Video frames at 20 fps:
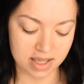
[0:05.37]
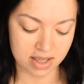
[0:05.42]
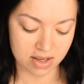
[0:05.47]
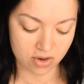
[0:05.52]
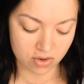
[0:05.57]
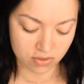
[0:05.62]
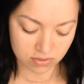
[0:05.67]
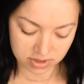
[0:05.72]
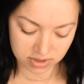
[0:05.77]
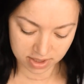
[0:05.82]

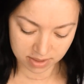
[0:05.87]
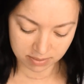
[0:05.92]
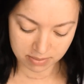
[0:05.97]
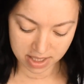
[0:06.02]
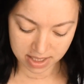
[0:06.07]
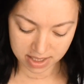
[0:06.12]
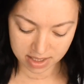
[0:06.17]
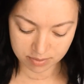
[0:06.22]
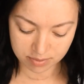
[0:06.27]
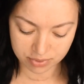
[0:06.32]
all the
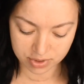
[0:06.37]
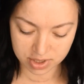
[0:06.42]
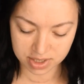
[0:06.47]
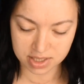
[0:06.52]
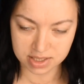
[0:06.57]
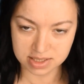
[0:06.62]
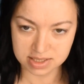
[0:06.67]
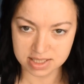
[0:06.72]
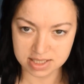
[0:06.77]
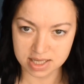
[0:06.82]
makeup
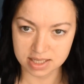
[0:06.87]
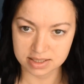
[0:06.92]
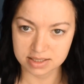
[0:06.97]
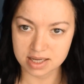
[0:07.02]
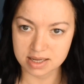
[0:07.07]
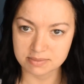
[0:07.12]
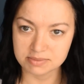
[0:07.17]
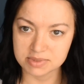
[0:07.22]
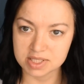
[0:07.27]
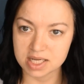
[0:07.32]
products that
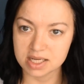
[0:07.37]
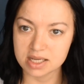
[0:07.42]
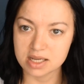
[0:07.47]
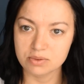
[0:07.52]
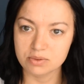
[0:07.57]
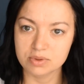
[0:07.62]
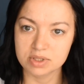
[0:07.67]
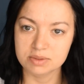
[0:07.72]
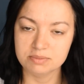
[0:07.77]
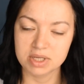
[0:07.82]
I'm taking
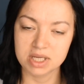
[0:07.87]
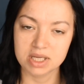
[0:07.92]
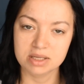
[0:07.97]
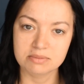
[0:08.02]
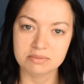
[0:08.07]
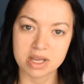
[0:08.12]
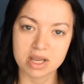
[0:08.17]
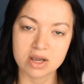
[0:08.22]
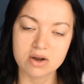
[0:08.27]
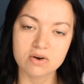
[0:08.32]
with me in
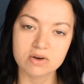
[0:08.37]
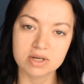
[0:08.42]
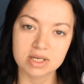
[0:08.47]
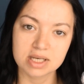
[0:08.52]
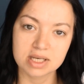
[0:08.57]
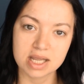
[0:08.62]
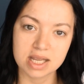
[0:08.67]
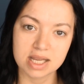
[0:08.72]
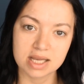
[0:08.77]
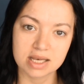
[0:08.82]
my
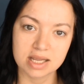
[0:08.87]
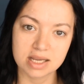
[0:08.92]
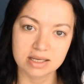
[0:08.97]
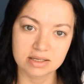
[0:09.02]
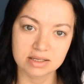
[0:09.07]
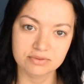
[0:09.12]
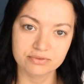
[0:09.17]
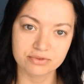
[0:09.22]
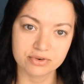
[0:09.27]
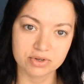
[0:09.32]
holiday laid
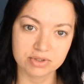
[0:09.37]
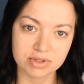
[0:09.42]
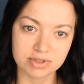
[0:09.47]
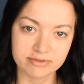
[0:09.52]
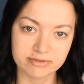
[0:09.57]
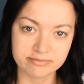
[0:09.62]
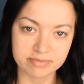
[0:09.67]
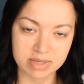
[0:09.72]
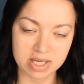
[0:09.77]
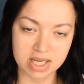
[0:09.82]
in front
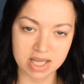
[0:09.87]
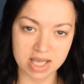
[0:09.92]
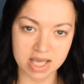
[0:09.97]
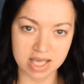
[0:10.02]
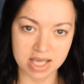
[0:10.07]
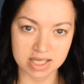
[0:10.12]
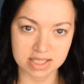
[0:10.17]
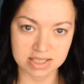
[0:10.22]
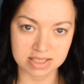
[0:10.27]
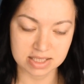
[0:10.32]
of me,
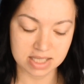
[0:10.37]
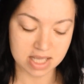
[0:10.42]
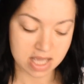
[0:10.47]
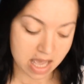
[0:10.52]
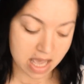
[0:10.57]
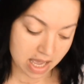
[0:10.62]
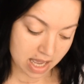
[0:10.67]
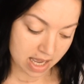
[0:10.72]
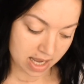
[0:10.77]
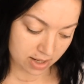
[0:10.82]
and
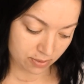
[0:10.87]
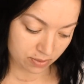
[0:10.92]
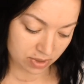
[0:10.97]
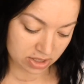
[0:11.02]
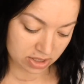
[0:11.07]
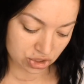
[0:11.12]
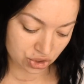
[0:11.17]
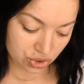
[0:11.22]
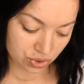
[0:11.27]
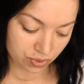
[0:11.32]
I
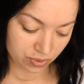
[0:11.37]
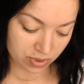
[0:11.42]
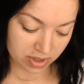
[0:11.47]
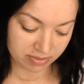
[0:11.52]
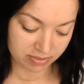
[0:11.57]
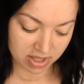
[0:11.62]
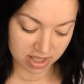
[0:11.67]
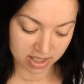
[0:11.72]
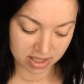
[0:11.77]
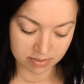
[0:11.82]
will do a
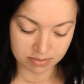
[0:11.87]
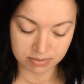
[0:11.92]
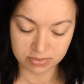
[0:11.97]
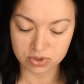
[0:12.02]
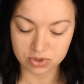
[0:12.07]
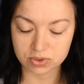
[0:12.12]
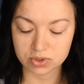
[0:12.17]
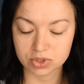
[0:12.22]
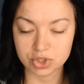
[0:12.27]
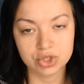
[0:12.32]
makeup
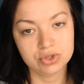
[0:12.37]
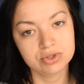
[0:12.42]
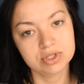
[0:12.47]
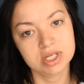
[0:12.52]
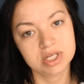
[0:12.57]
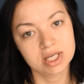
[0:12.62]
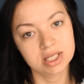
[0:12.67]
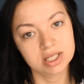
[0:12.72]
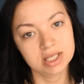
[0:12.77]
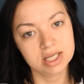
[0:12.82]
look
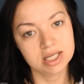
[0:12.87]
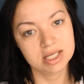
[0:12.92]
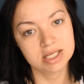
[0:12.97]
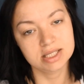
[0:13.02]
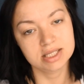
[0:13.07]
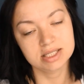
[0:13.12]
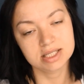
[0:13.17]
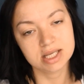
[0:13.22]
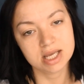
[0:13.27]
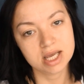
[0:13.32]
using
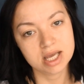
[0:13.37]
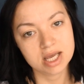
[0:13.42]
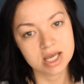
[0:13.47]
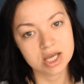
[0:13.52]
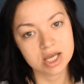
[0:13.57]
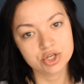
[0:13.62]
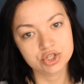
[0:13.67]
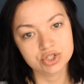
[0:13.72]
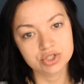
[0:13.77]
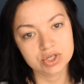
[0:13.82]
these.
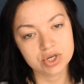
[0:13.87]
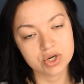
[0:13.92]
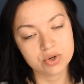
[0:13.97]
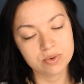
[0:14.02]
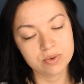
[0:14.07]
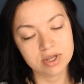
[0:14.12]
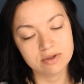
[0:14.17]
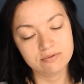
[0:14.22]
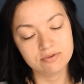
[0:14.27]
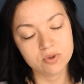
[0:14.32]
So
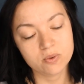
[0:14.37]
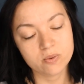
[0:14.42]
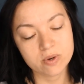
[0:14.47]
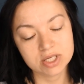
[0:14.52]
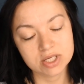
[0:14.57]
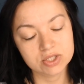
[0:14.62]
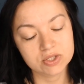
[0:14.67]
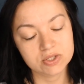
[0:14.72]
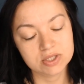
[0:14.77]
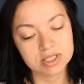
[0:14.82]
if you
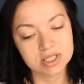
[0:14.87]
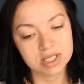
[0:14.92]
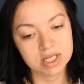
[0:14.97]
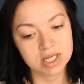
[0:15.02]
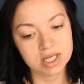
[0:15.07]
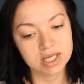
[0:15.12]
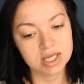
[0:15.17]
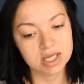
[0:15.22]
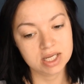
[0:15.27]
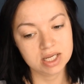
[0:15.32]
want to
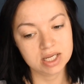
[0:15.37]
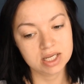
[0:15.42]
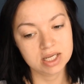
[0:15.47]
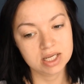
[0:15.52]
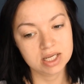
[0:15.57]
see